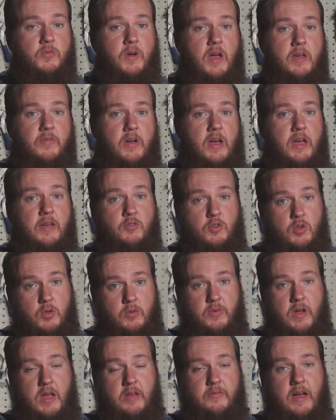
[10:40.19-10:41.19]
fifty-five dot
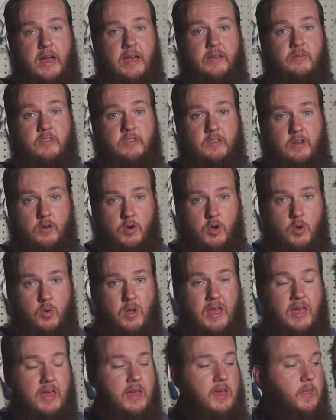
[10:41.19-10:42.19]
two fifty-five dot
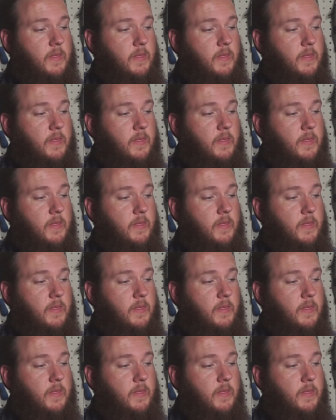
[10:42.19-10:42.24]
zero.